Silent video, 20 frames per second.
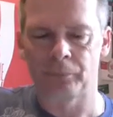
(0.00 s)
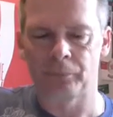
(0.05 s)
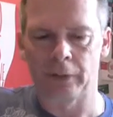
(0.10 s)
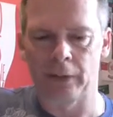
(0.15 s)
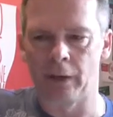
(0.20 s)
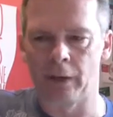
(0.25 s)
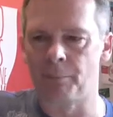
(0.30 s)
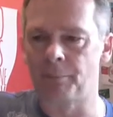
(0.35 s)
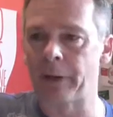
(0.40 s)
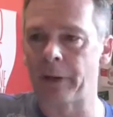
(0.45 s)

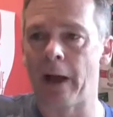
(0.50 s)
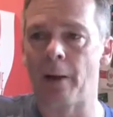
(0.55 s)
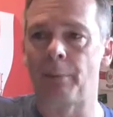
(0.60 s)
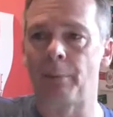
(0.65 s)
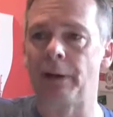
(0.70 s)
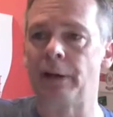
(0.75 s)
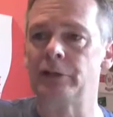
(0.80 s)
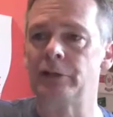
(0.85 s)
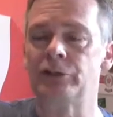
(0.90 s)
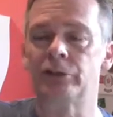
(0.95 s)

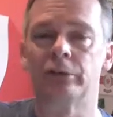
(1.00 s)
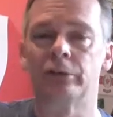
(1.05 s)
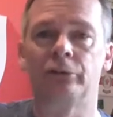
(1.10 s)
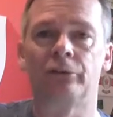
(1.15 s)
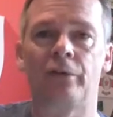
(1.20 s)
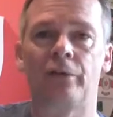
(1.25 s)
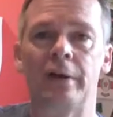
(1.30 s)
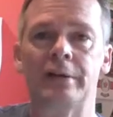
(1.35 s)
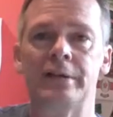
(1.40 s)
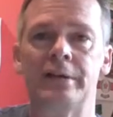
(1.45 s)
Carbonation is
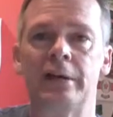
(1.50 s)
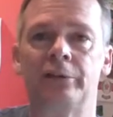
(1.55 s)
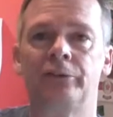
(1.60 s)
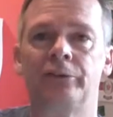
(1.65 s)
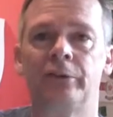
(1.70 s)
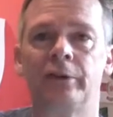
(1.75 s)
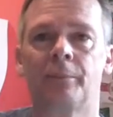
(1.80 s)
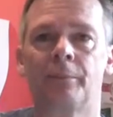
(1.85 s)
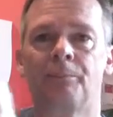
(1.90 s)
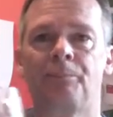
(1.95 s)

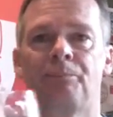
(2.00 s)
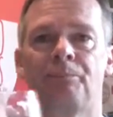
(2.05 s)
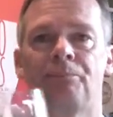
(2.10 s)
fantastic.